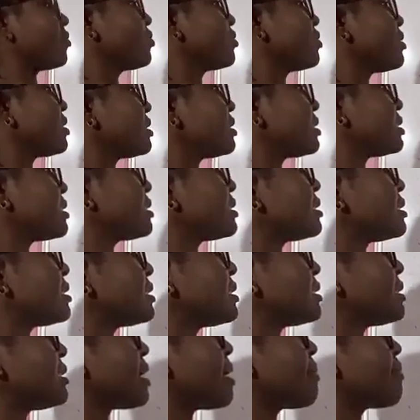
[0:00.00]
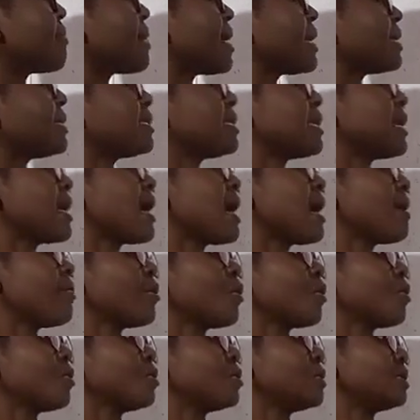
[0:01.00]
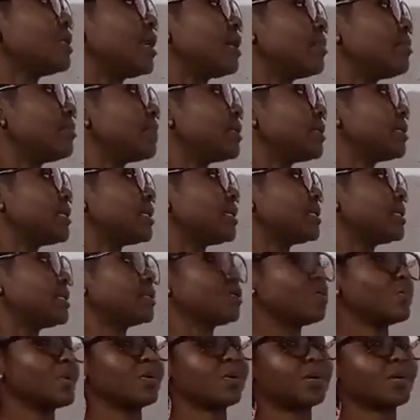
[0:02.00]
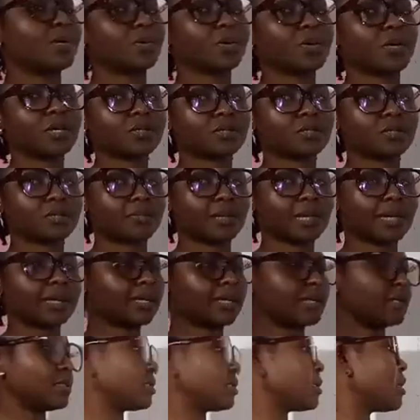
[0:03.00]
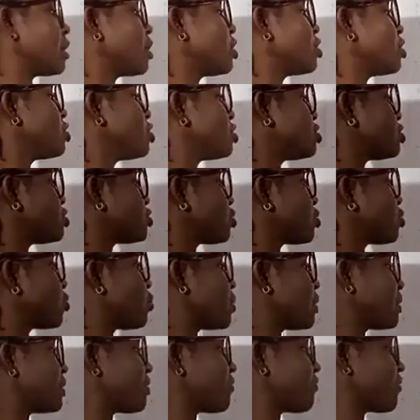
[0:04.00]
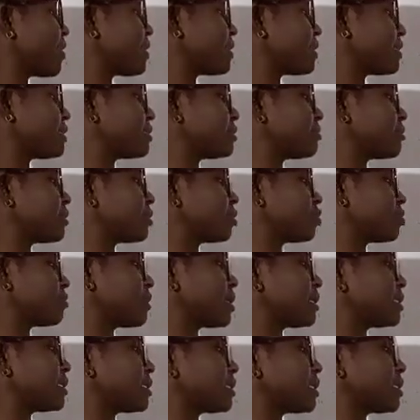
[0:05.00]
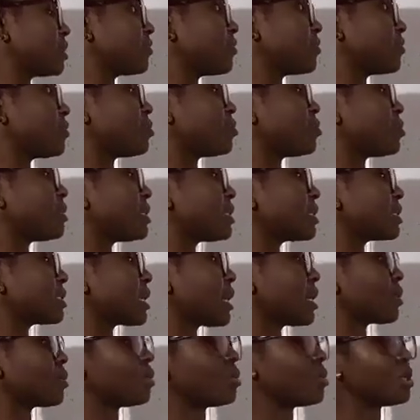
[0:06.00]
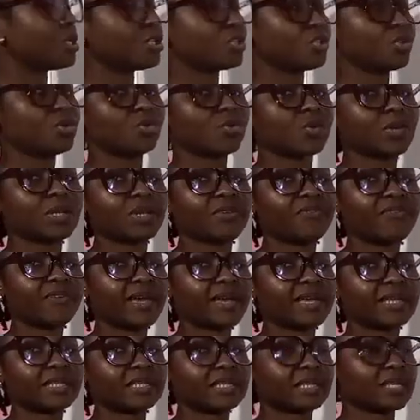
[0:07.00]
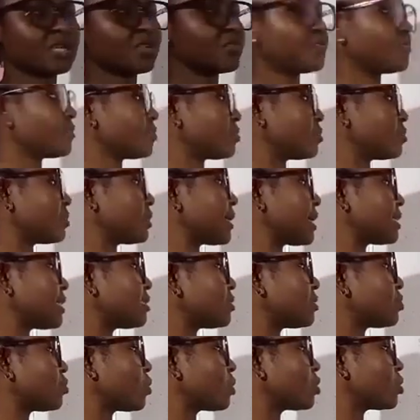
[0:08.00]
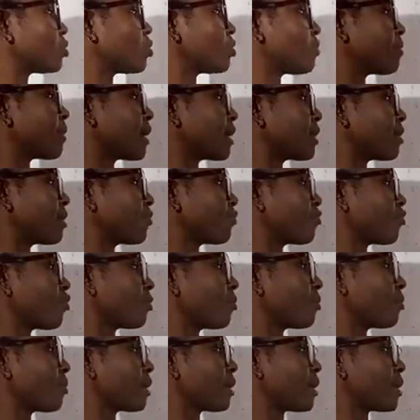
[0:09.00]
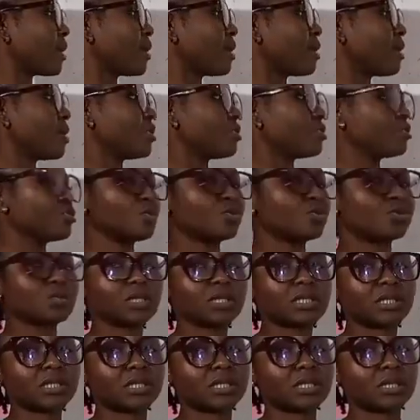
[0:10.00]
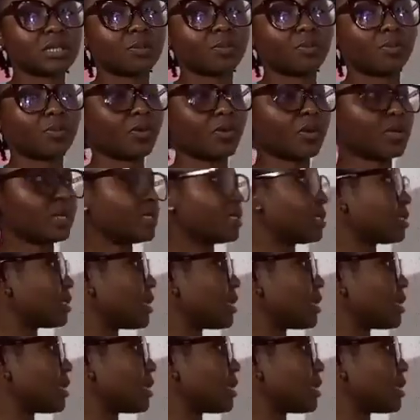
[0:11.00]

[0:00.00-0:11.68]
This is the same as the armhole depth. This is where we're going to mark it. So whatever this measurement gives you, this calculation, whatever it gives you, that is what you're marking from here to this point.